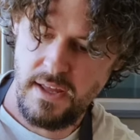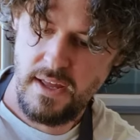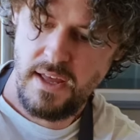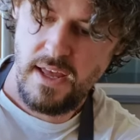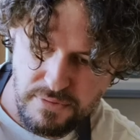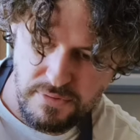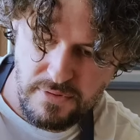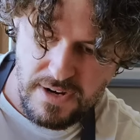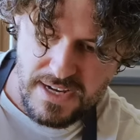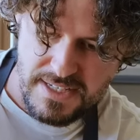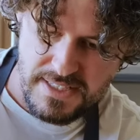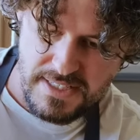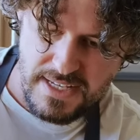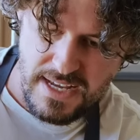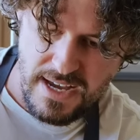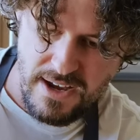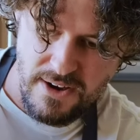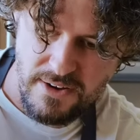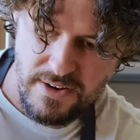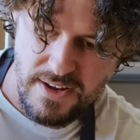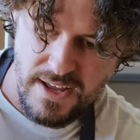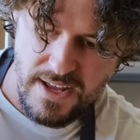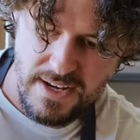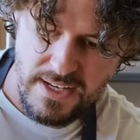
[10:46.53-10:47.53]
Press
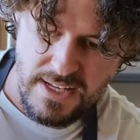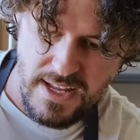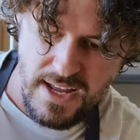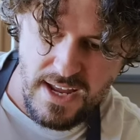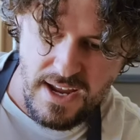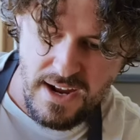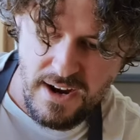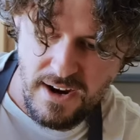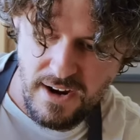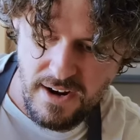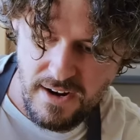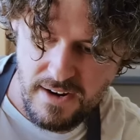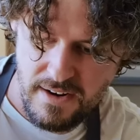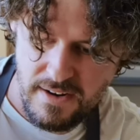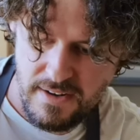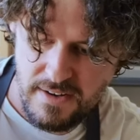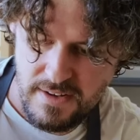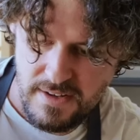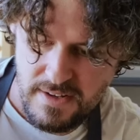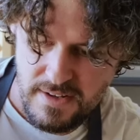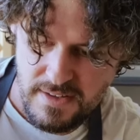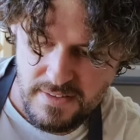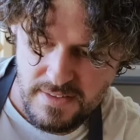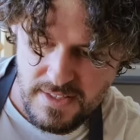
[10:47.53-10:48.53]
out any air
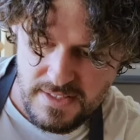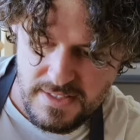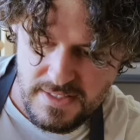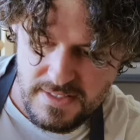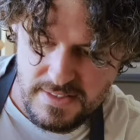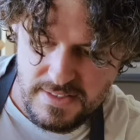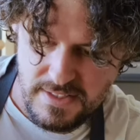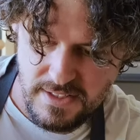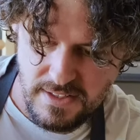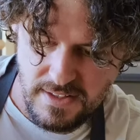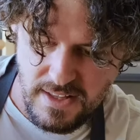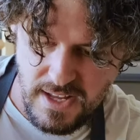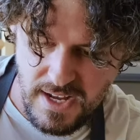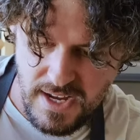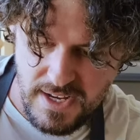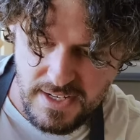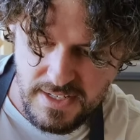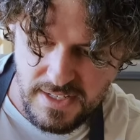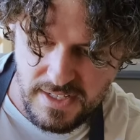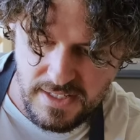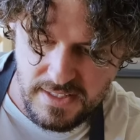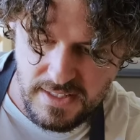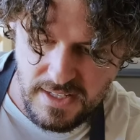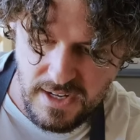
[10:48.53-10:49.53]
that's still
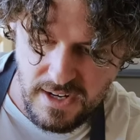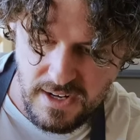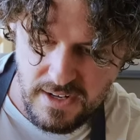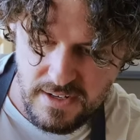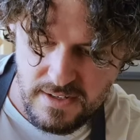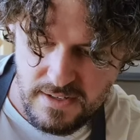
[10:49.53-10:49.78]
hiding in there,